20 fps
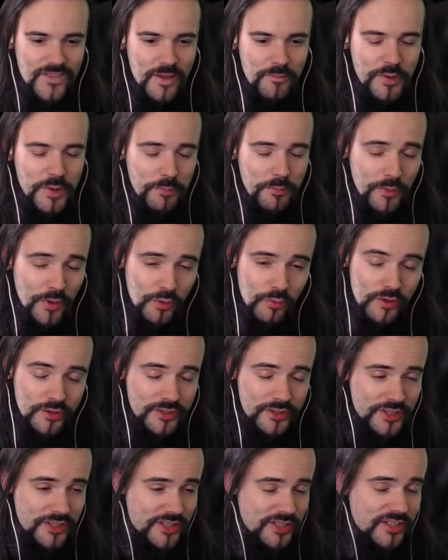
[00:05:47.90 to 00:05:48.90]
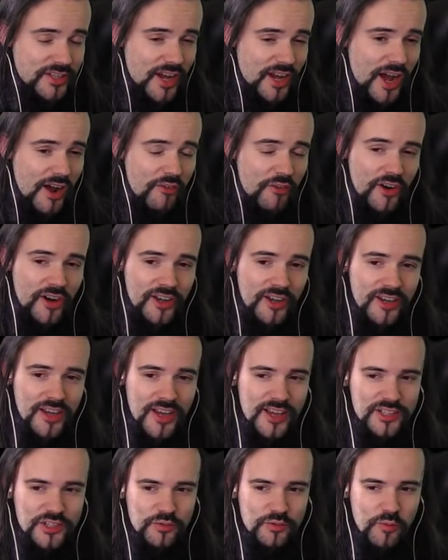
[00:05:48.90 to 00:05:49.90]
People will discover, I
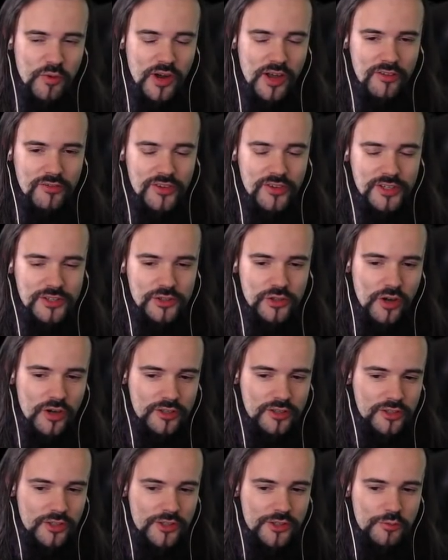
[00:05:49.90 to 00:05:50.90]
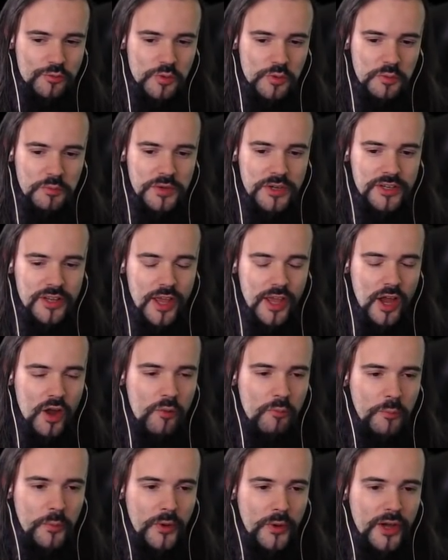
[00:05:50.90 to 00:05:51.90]
guess, where the doctors will be
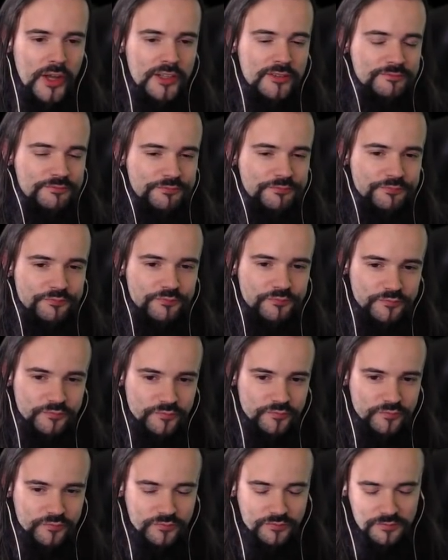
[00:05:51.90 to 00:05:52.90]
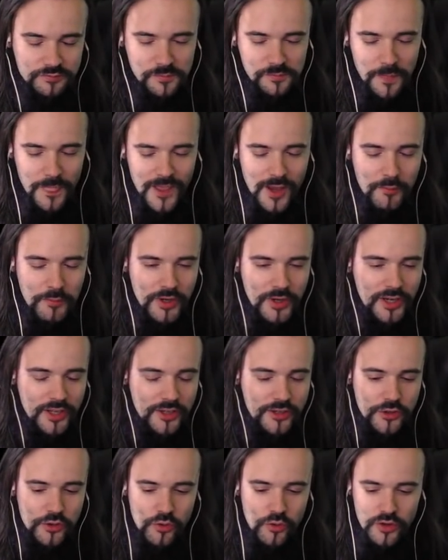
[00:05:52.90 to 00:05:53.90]
now, but I'm really
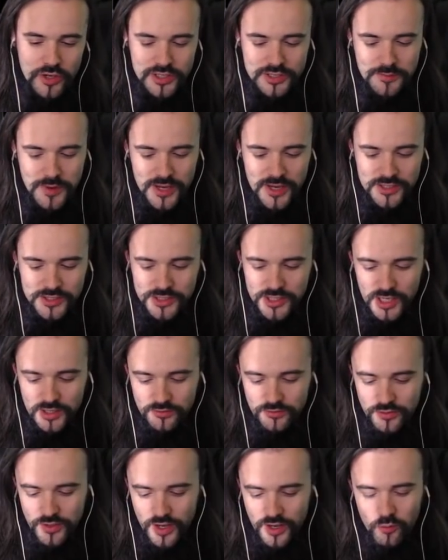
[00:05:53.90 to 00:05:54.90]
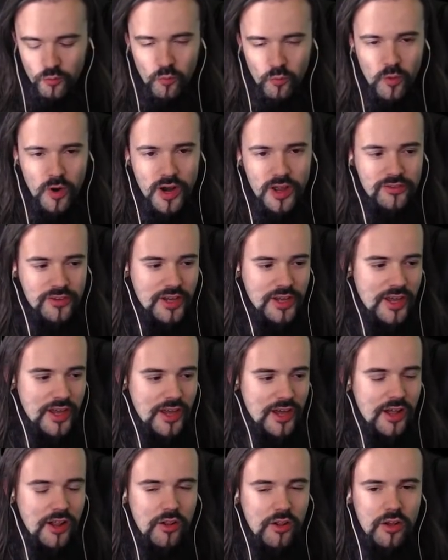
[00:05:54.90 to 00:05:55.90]
curious myself, like, where the
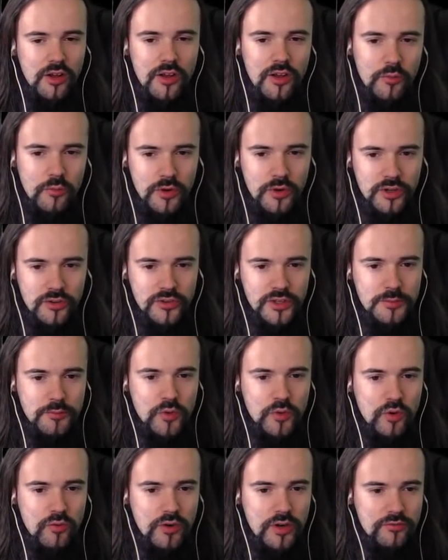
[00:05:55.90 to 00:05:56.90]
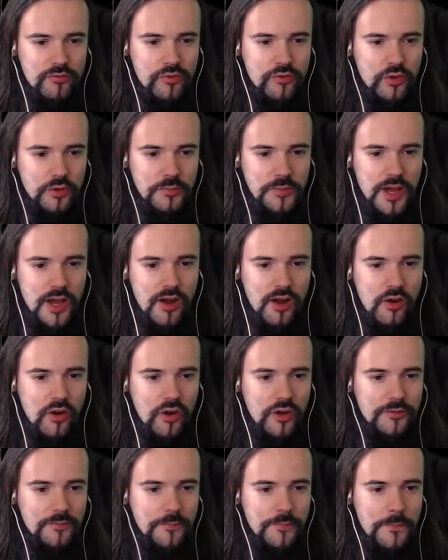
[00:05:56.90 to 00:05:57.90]
hell will they move on from now
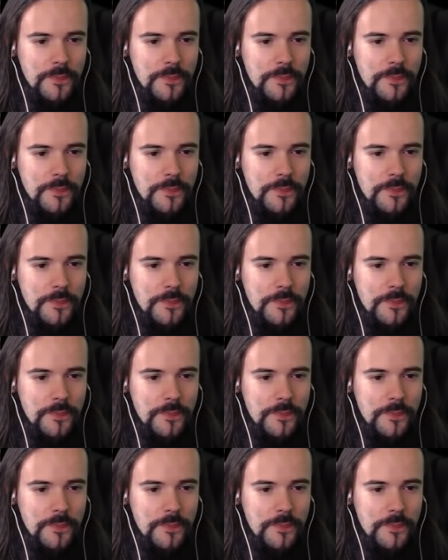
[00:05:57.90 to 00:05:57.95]
on?